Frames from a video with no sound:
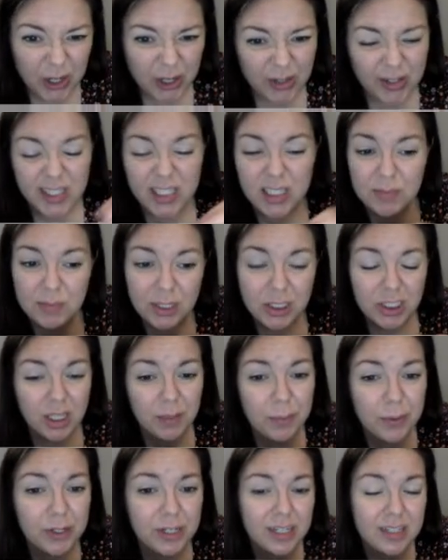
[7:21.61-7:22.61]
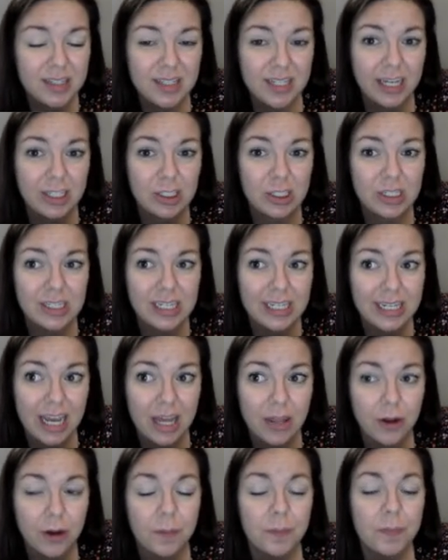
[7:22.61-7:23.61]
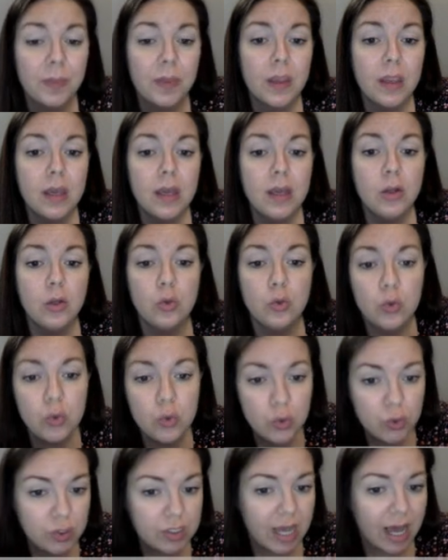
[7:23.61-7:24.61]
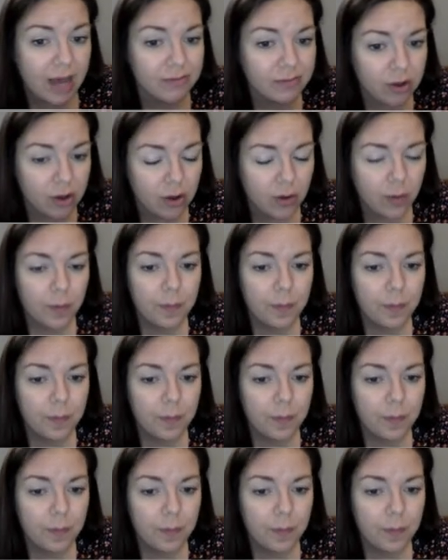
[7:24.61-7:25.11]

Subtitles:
You smush the pronunciation together. Nous avons.